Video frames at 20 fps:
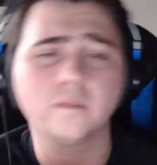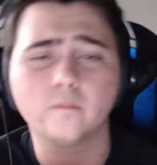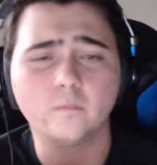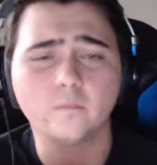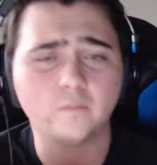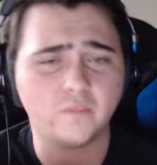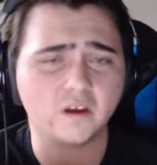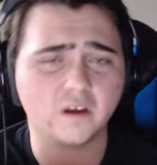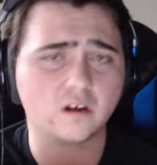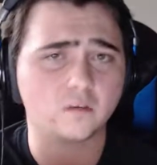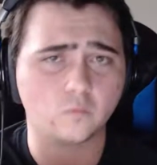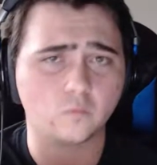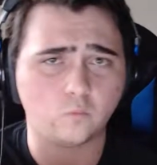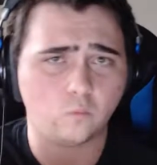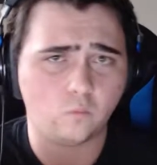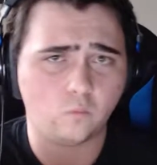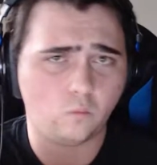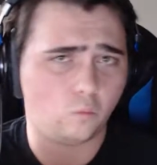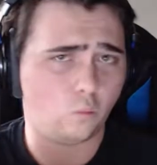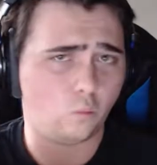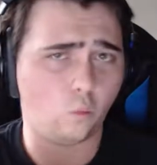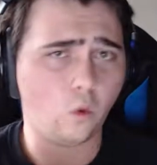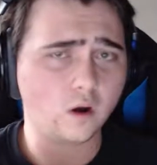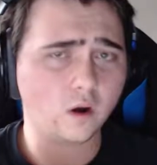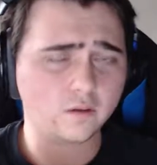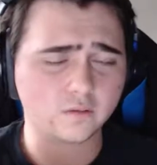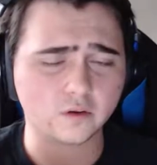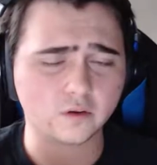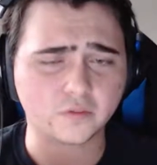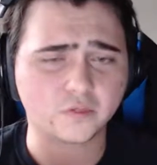They're one
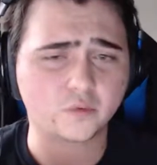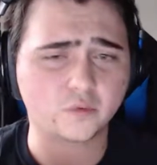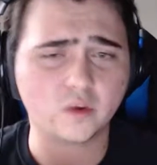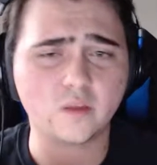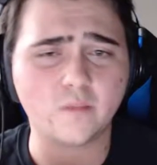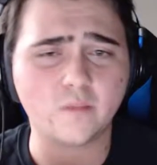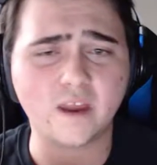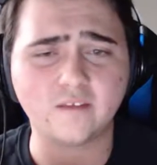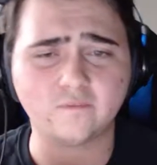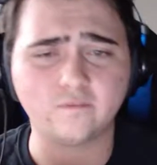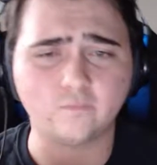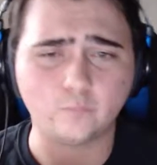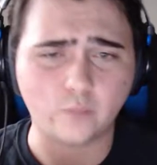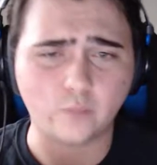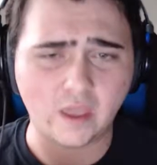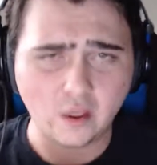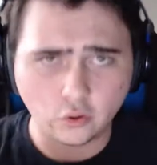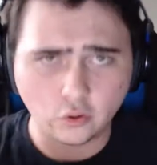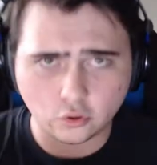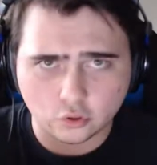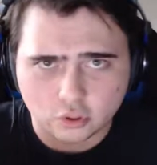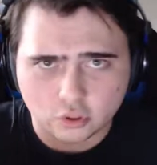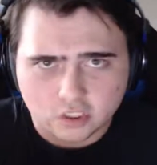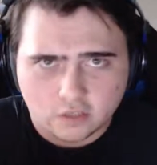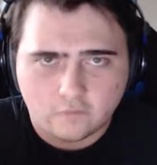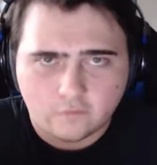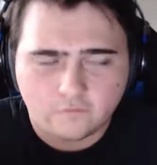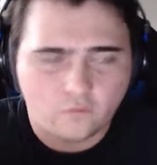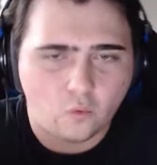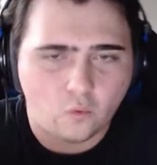of their 3 main pillars
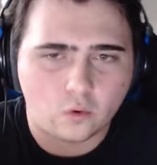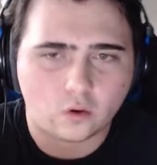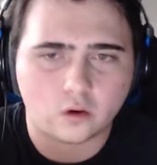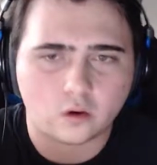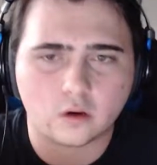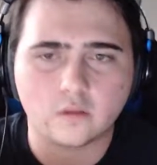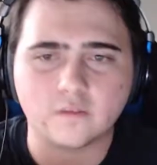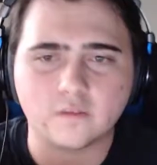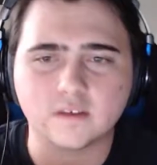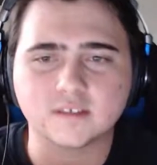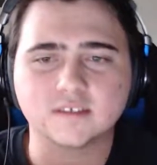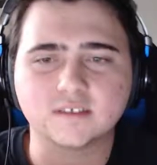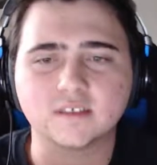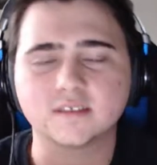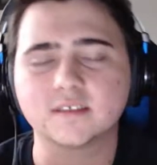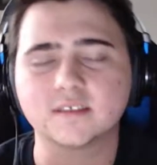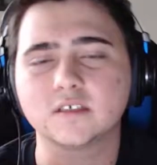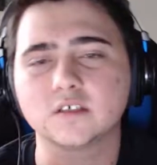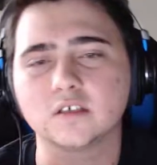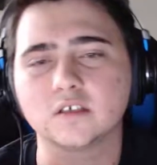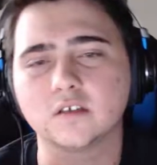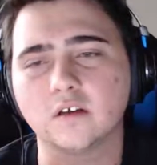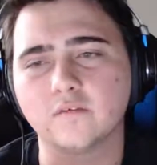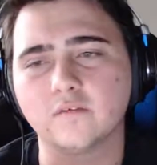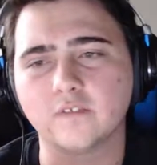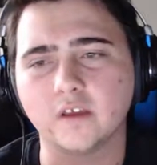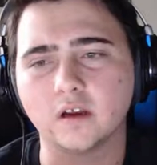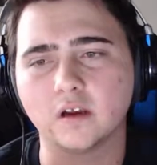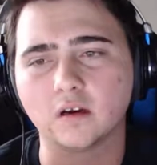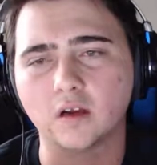for this decision of
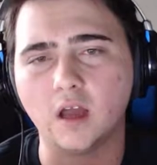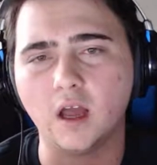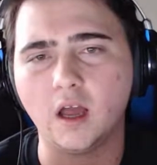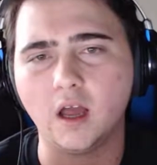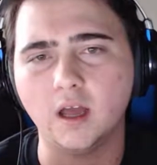their